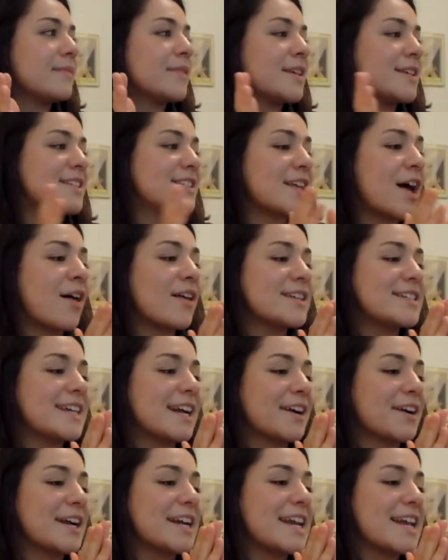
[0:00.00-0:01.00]
the
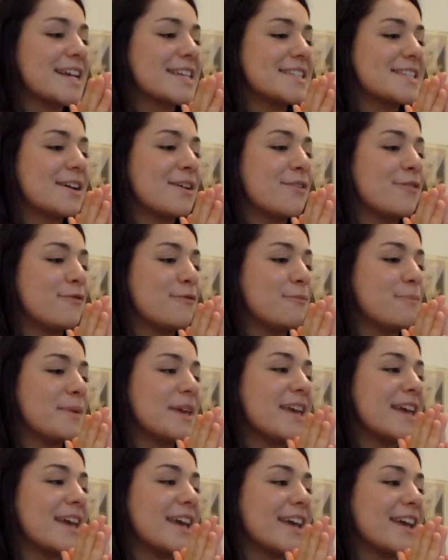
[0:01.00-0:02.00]
solitariness of
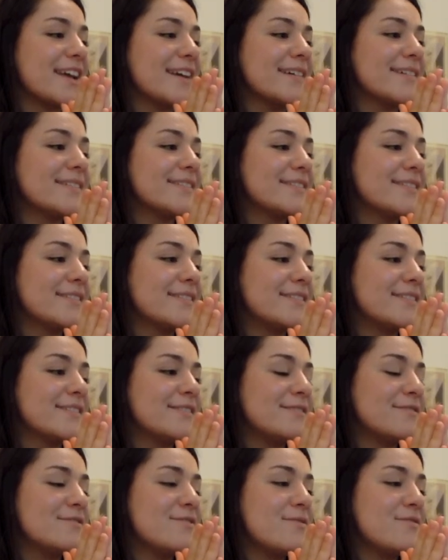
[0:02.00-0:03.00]
being
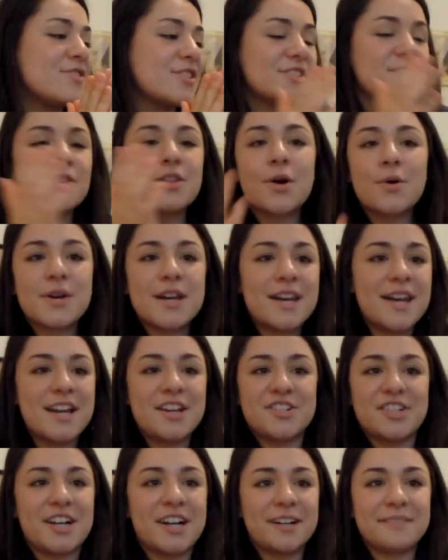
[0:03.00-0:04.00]
just alone in
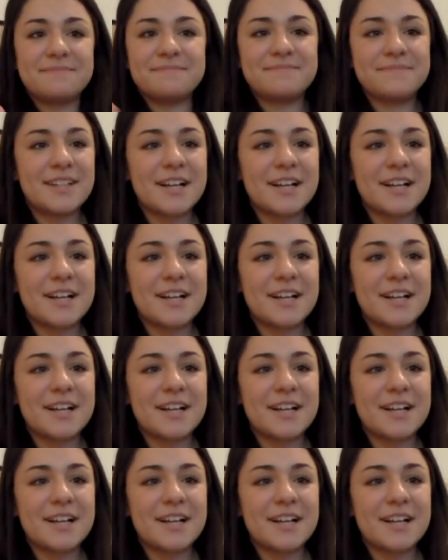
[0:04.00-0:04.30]
nature.